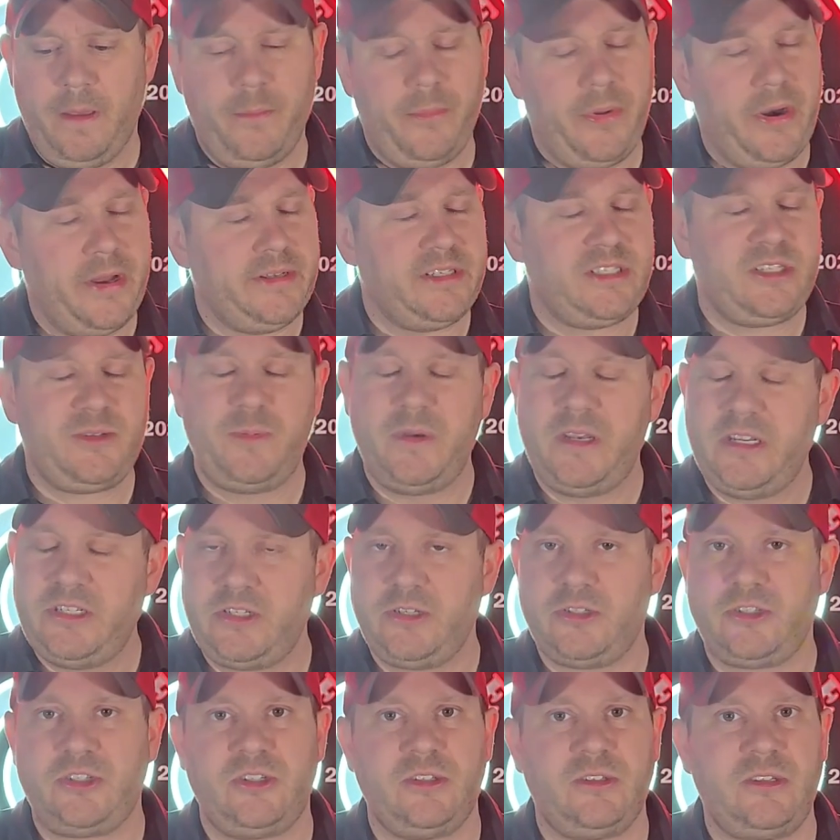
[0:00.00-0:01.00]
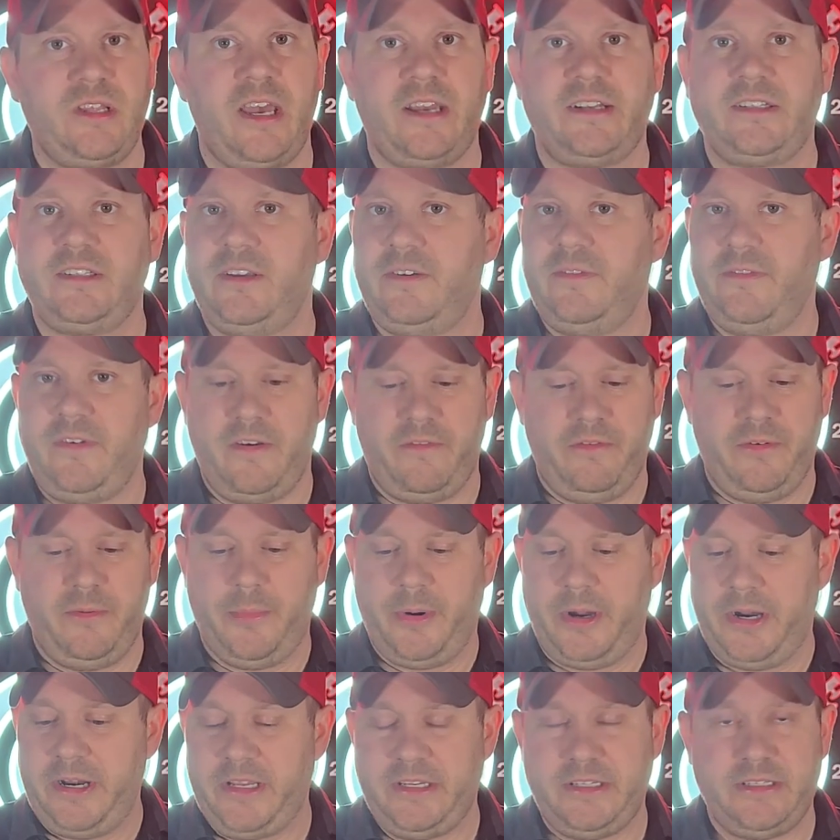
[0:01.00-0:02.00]
But speeds are subjective.
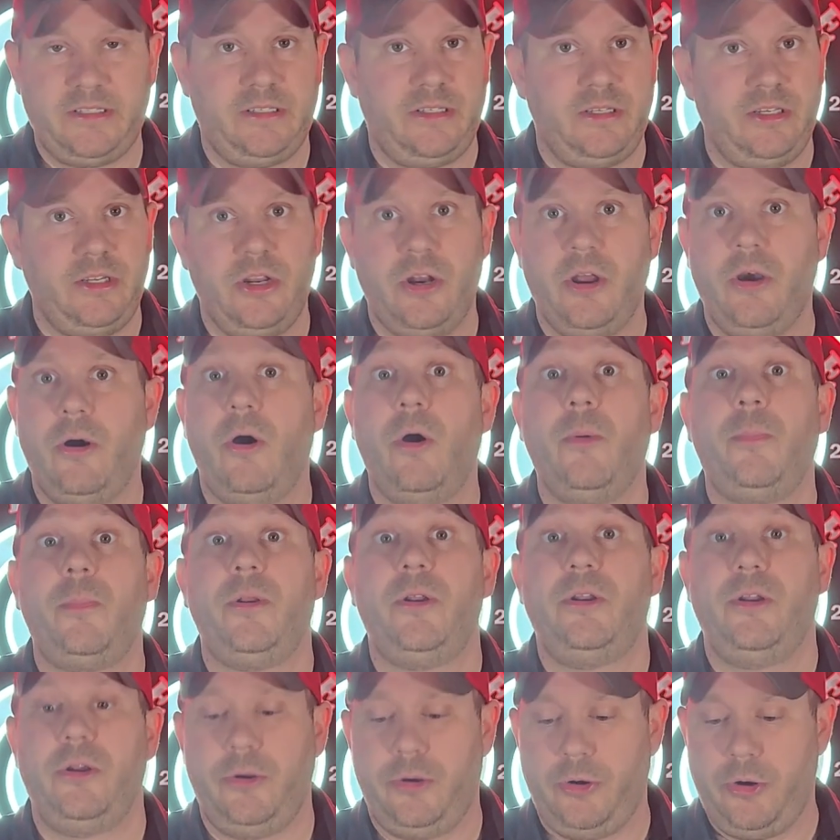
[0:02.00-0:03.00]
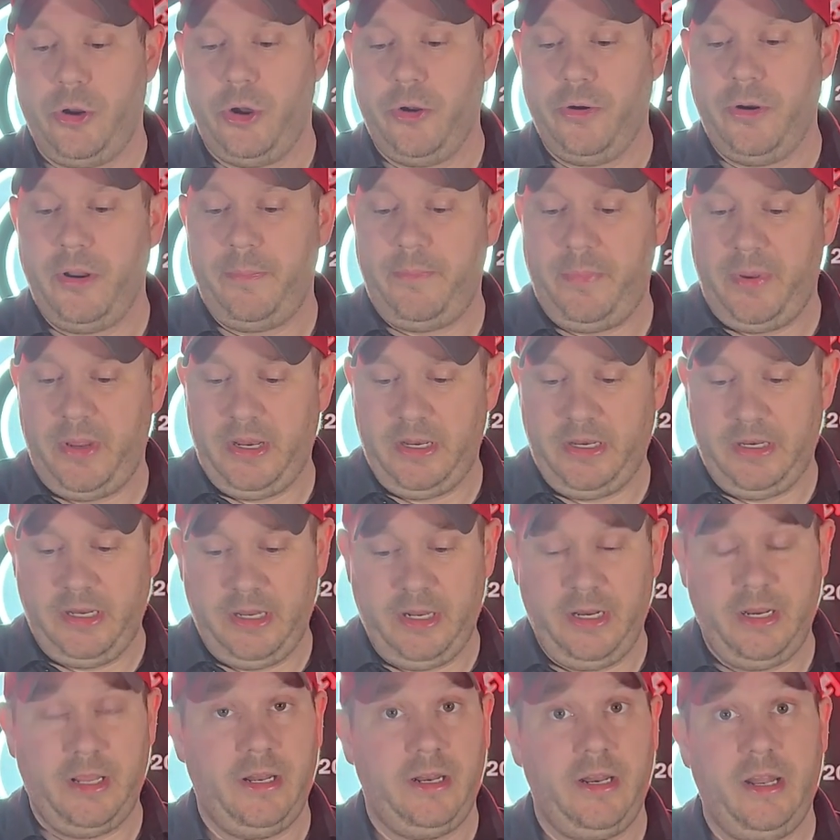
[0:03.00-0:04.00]
Everybody's, open to their own
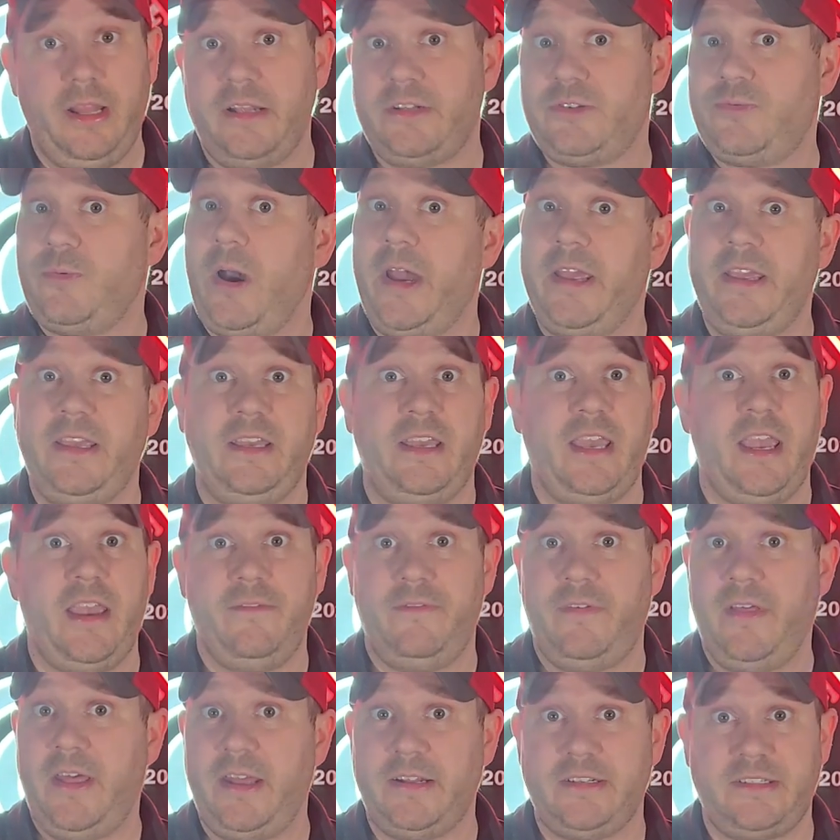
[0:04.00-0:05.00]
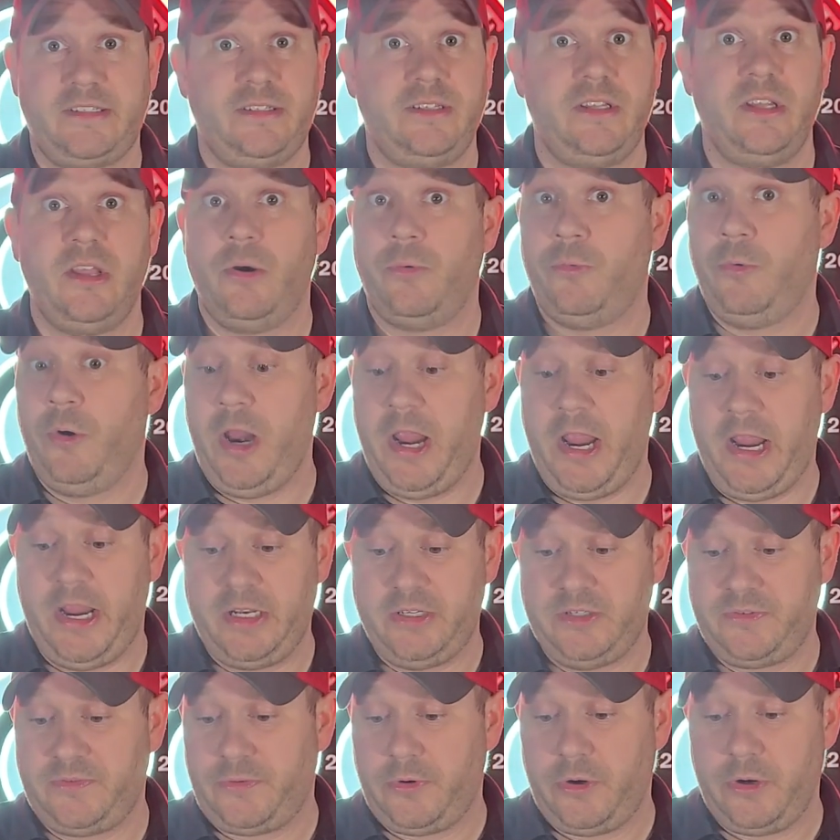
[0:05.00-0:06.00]
opinion, and that's why he gave that a
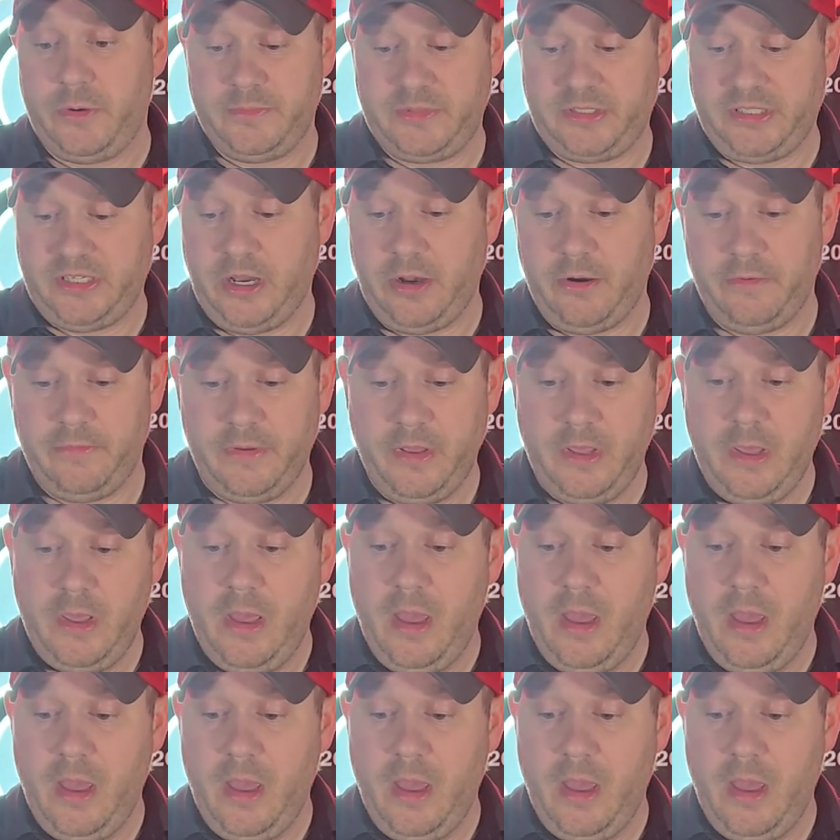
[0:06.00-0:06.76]
range for himself.